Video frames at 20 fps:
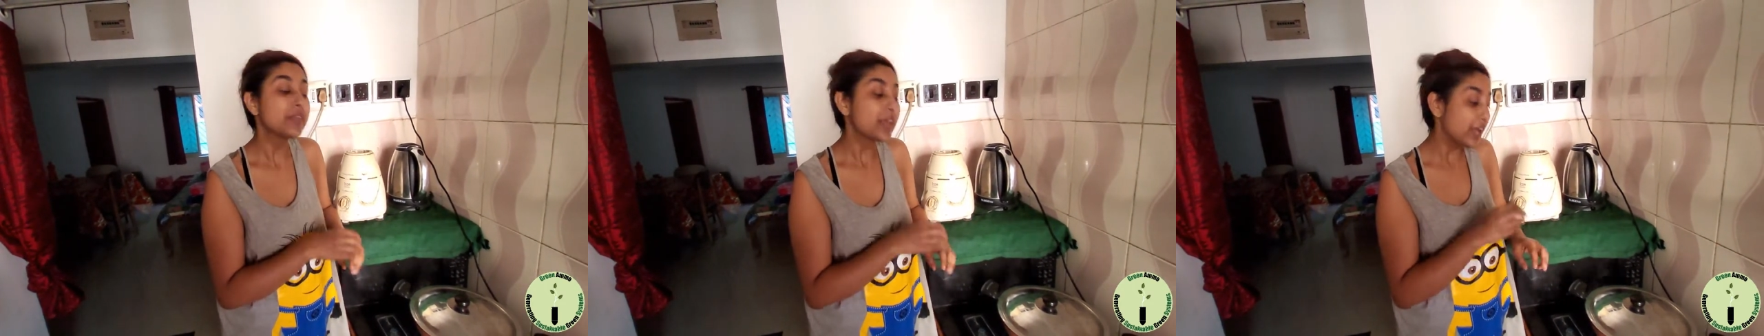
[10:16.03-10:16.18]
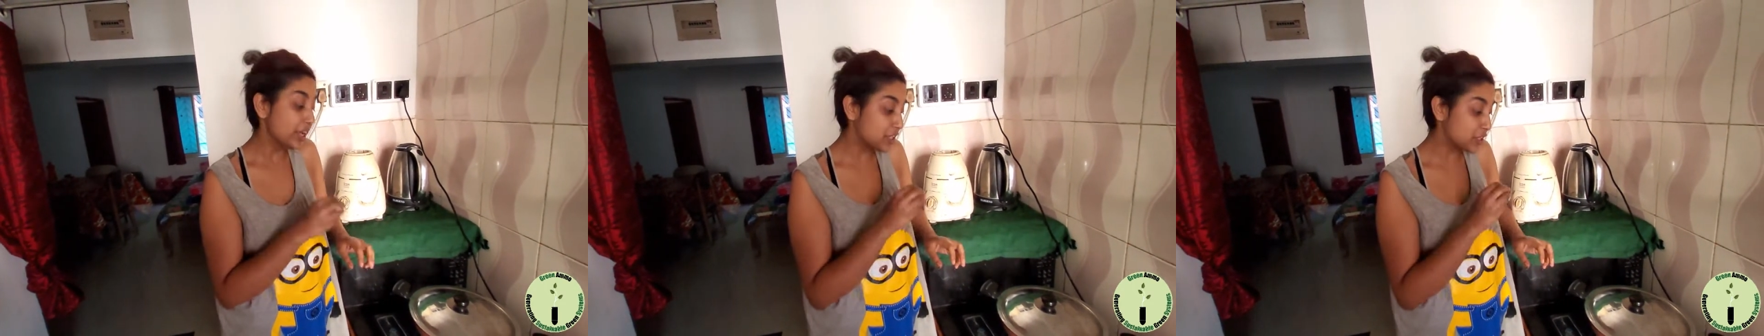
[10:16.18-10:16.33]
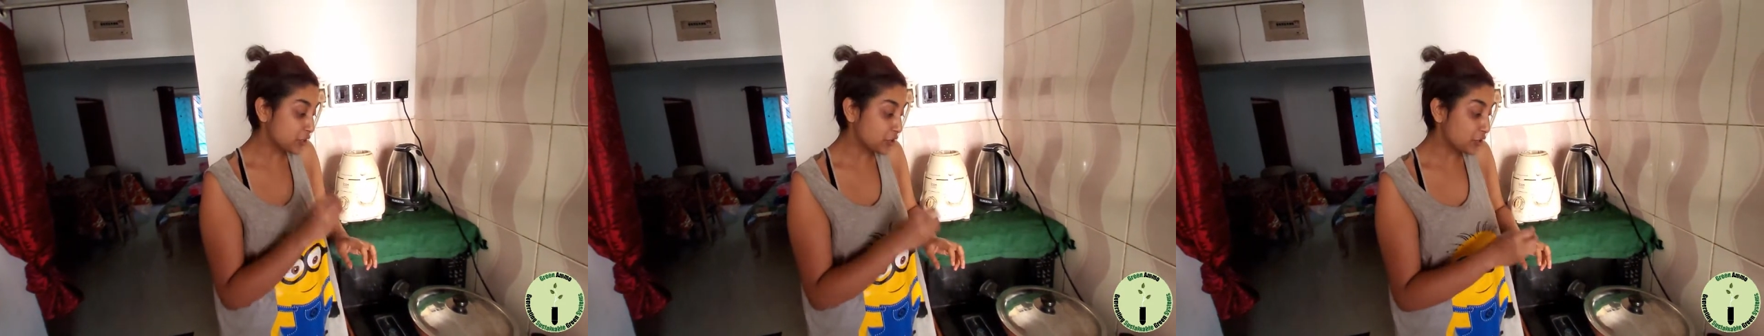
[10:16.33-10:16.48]

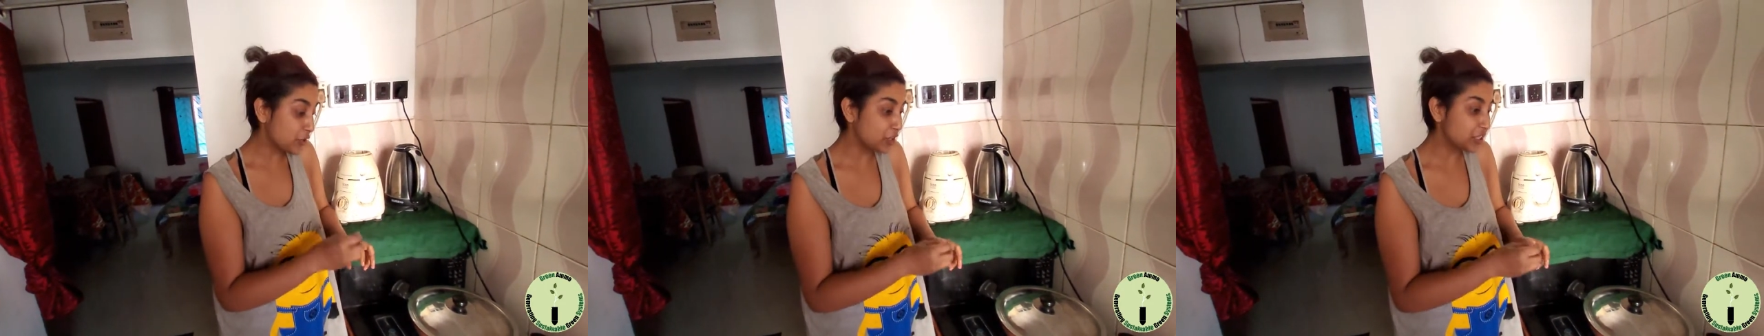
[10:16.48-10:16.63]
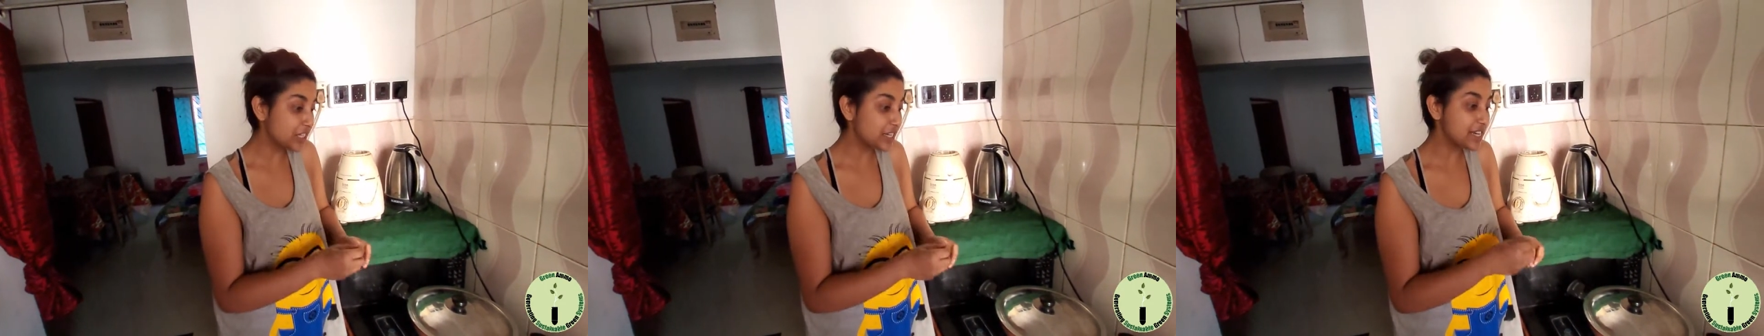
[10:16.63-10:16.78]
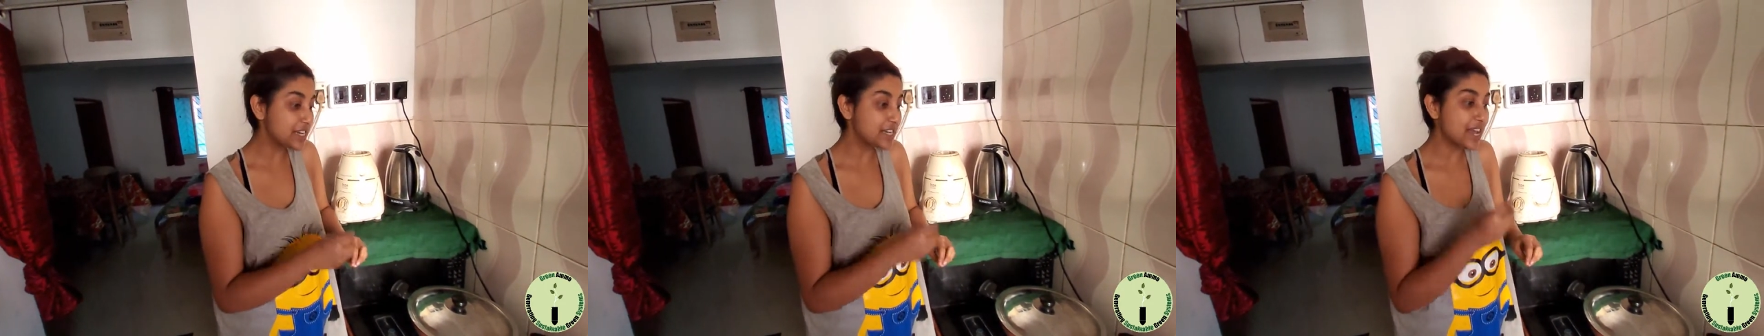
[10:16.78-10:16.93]
It's
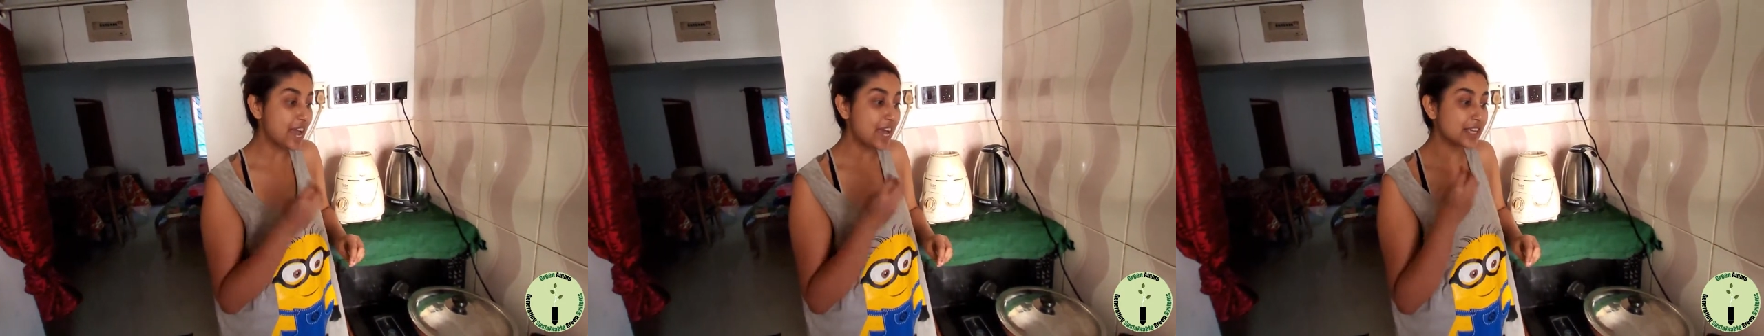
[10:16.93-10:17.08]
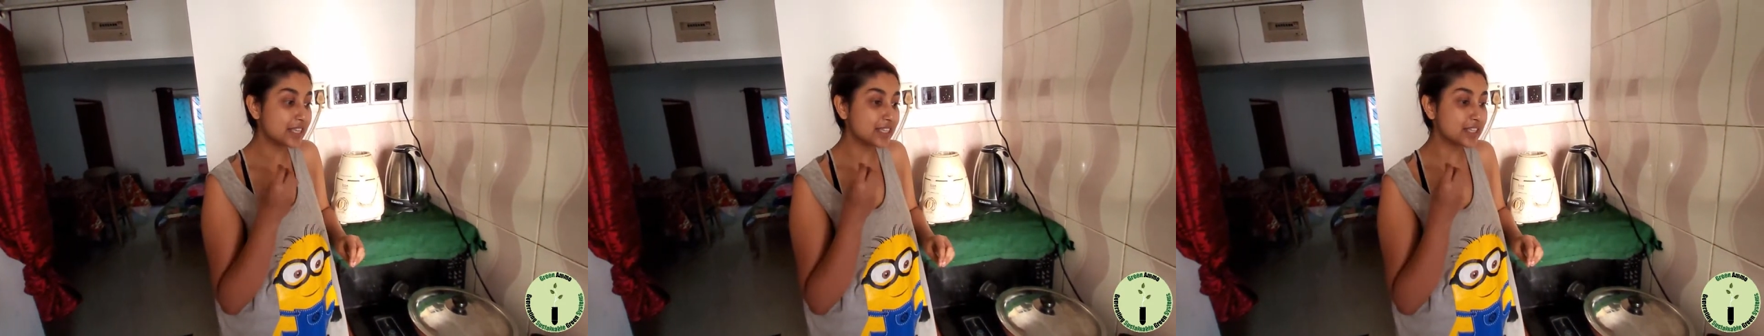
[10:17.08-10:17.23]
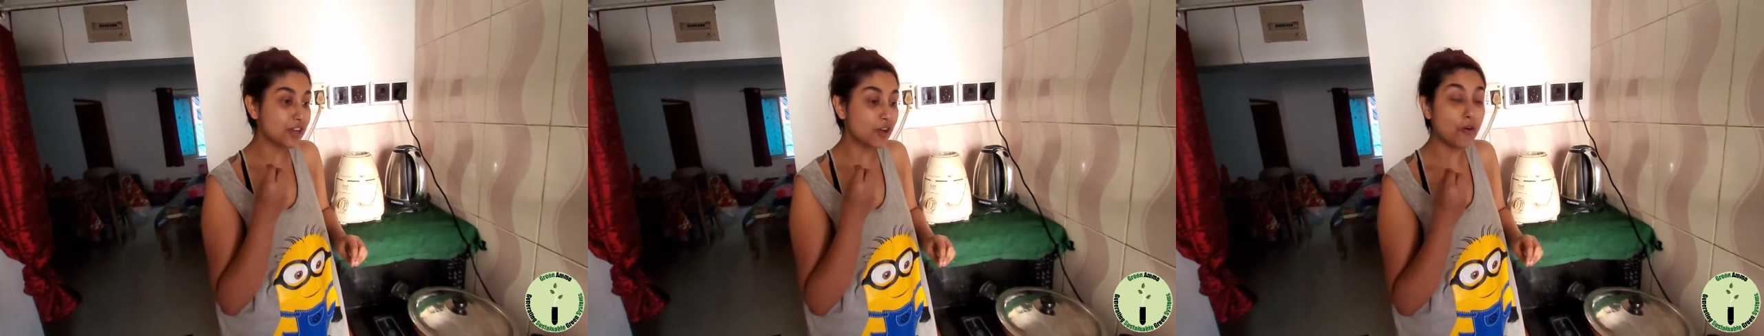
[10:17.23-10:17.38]
cooked, it
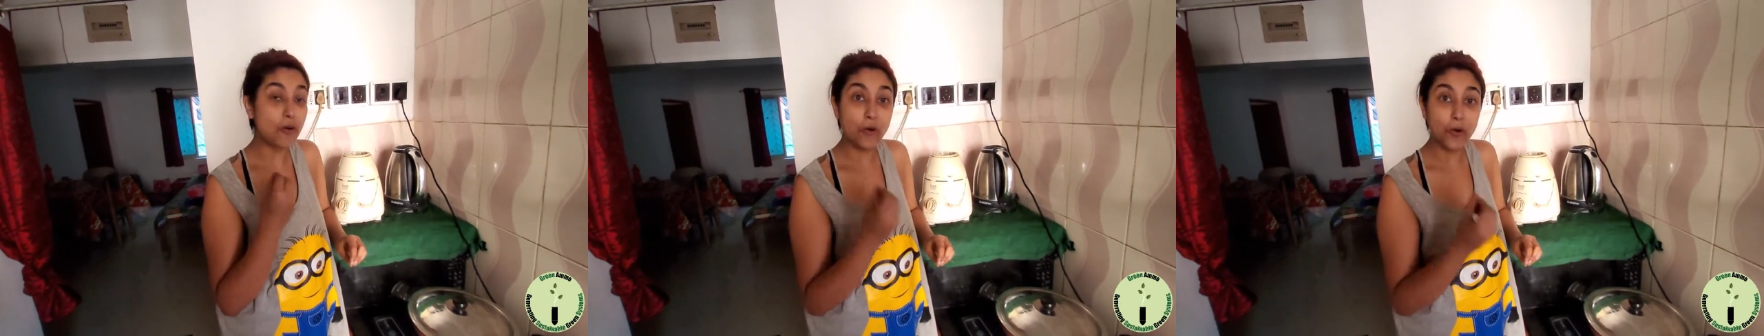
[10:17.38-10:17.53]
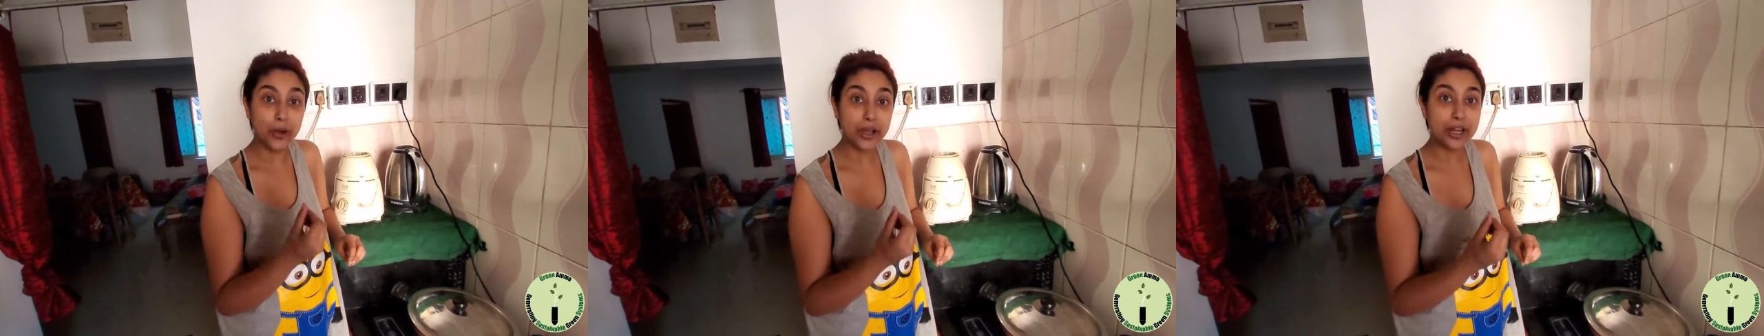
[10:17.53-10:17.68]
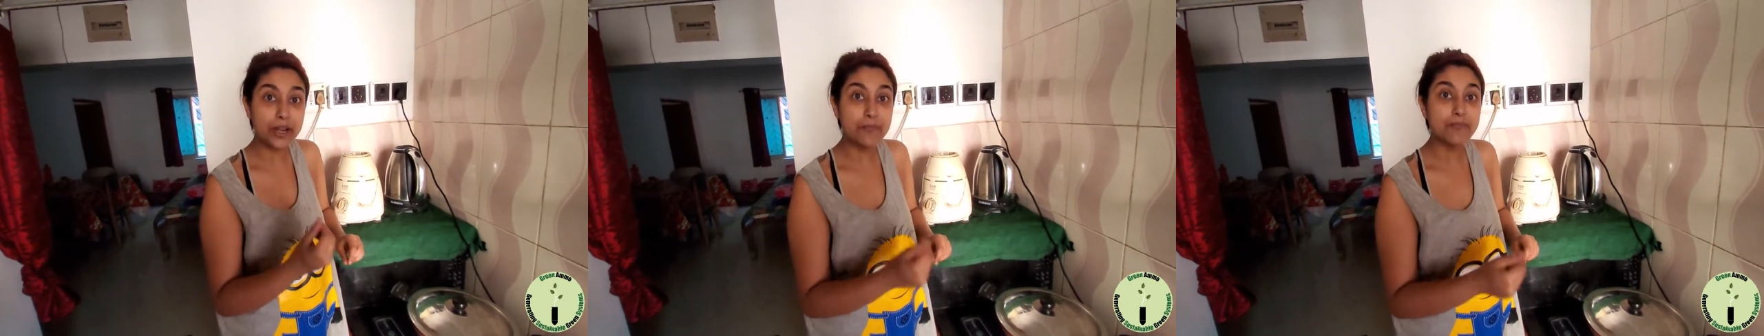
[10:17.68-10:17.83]
has
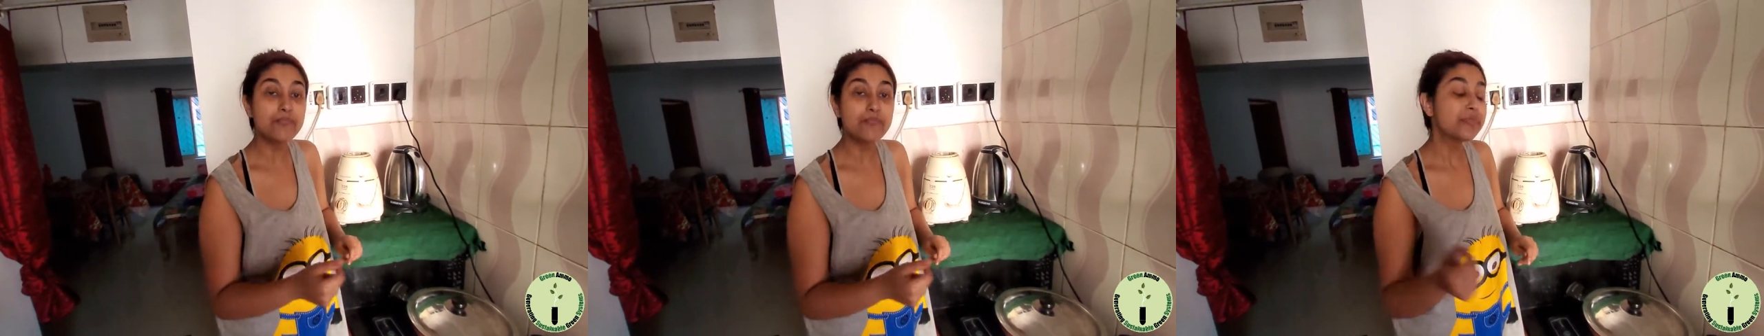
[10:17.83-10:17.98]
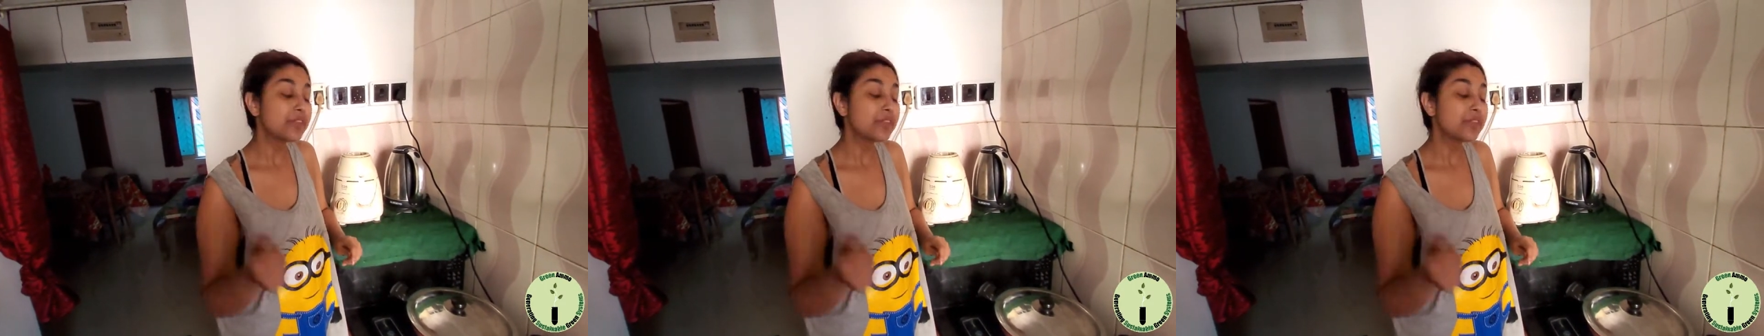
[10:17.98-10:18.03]
oil.